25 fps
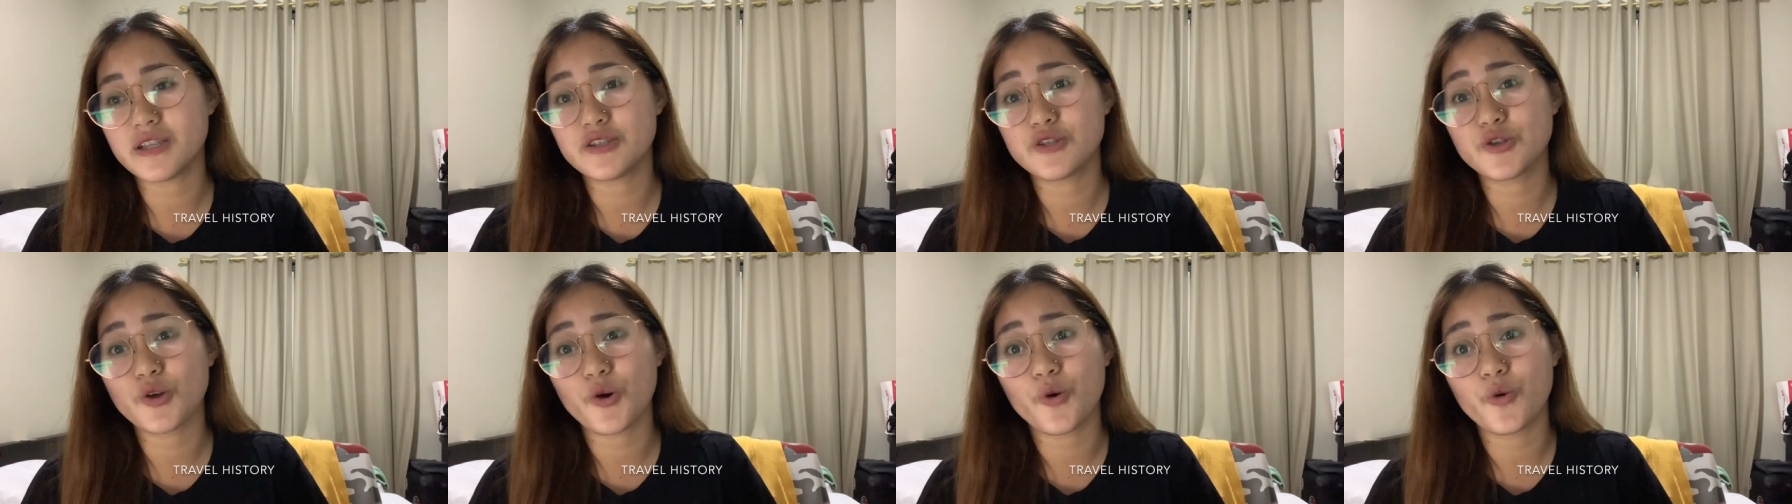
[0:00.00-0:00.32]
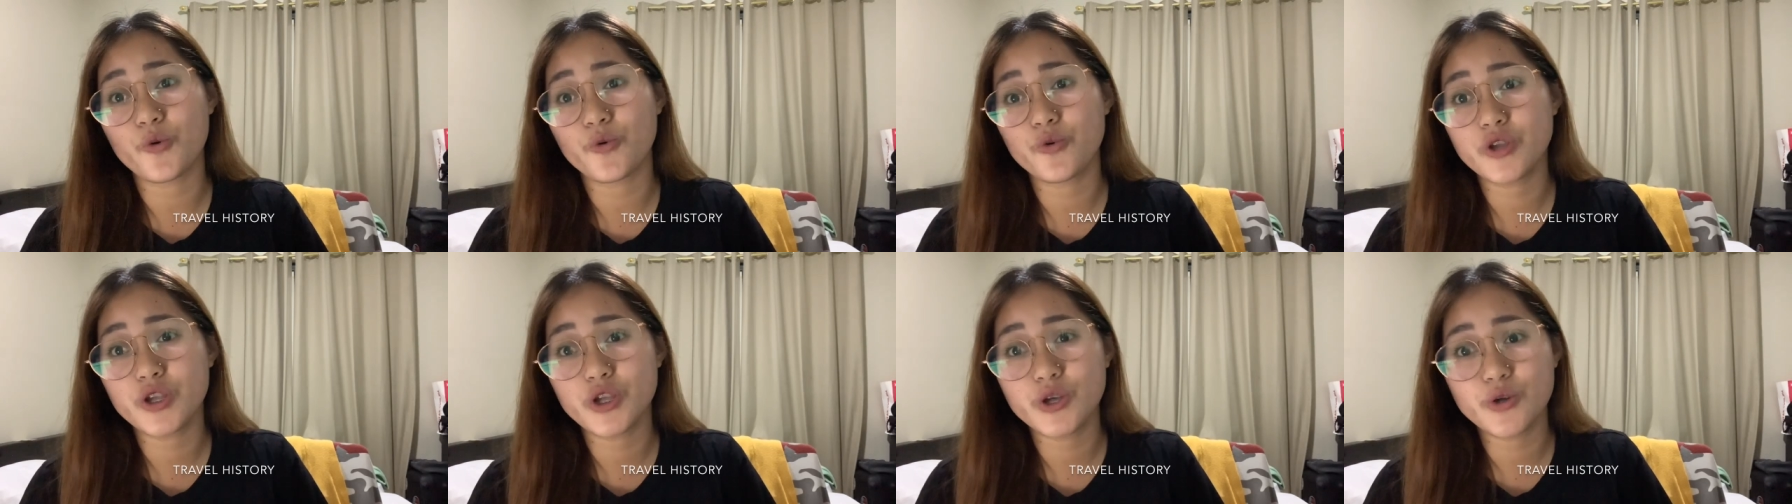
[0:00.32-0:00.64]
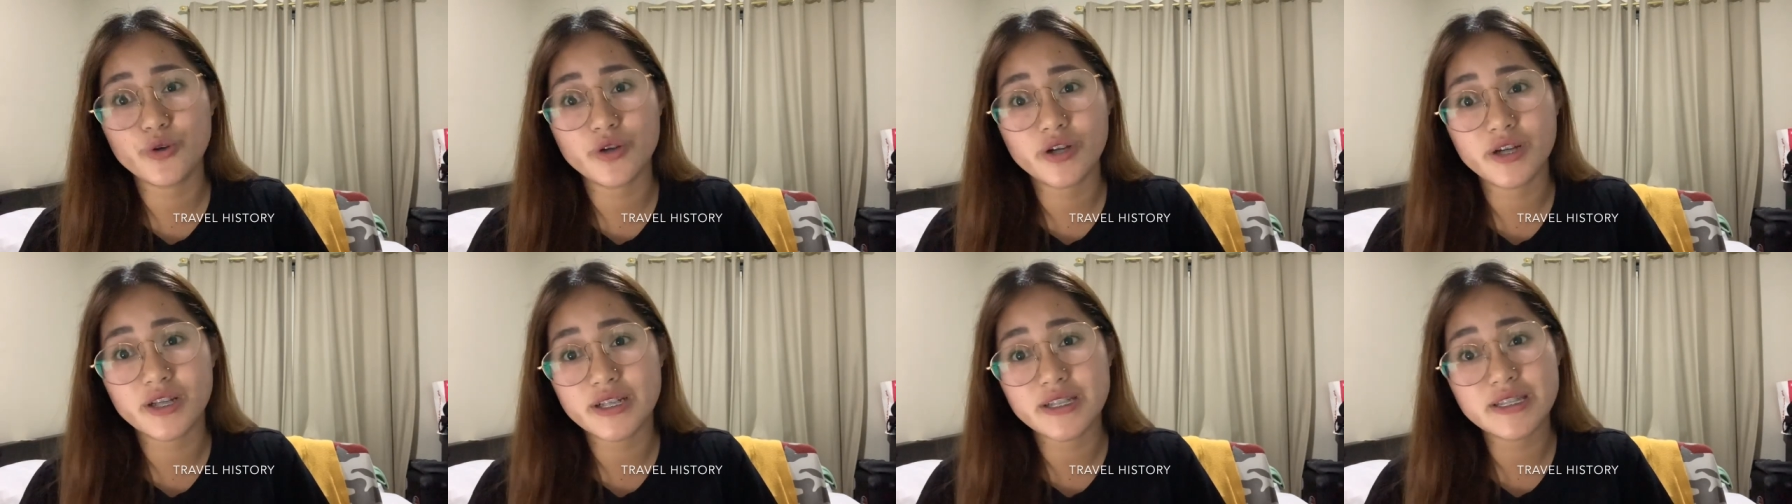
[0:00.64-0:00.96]
so
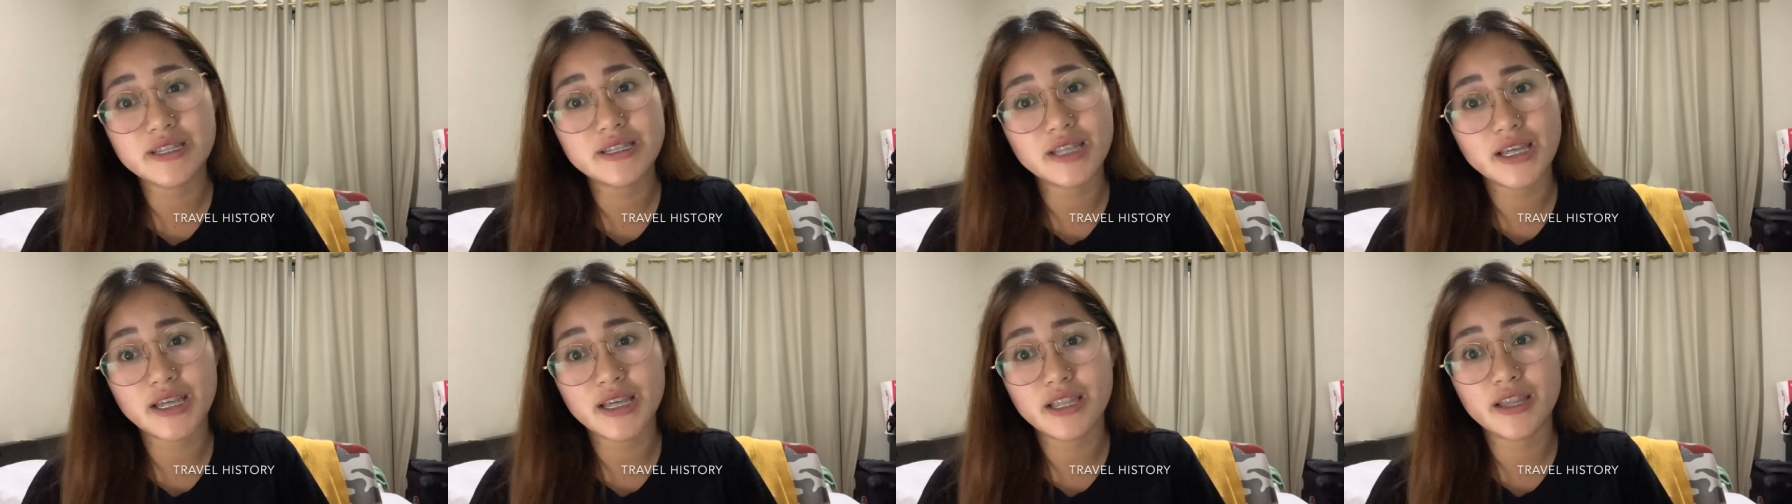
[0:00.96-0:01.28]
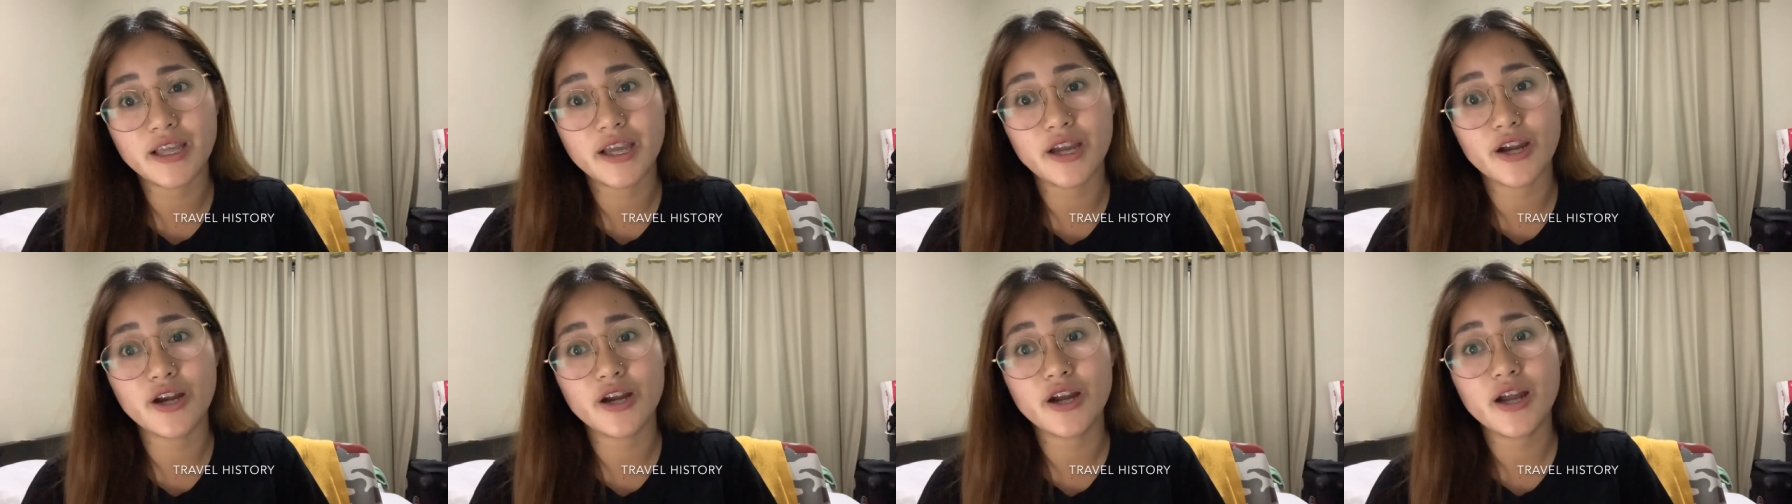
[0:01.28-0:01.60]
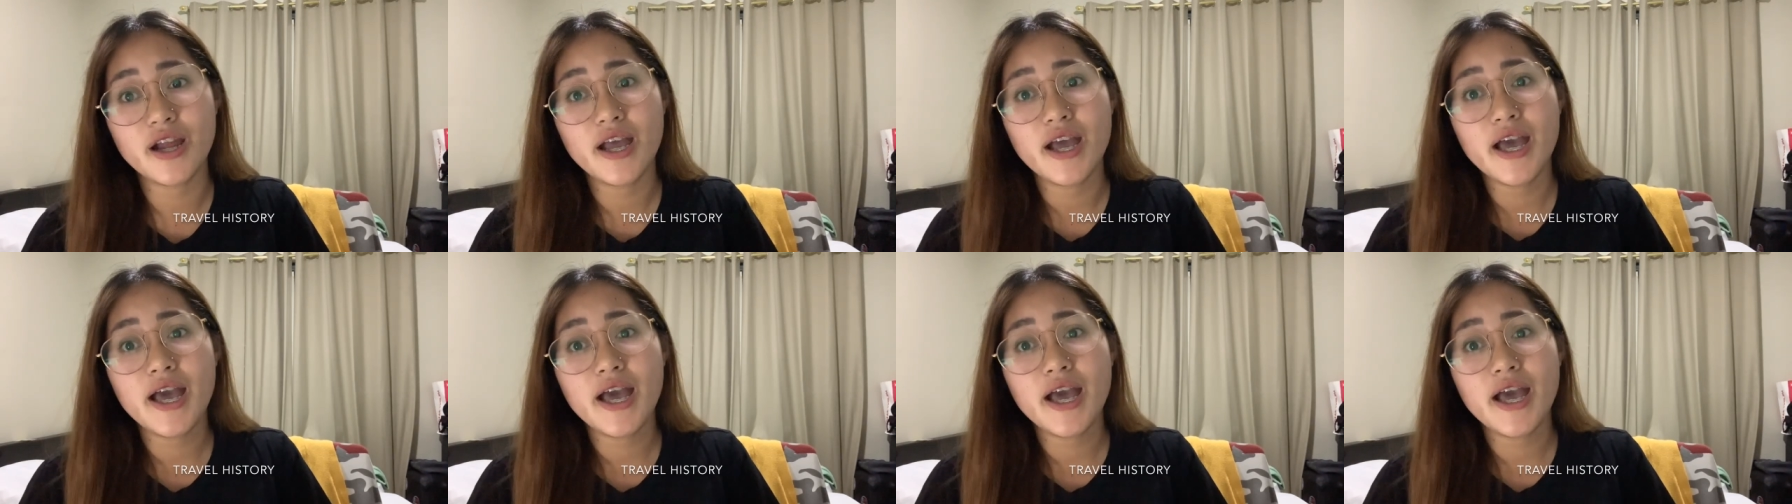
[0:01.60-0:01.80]
you're gonna stay there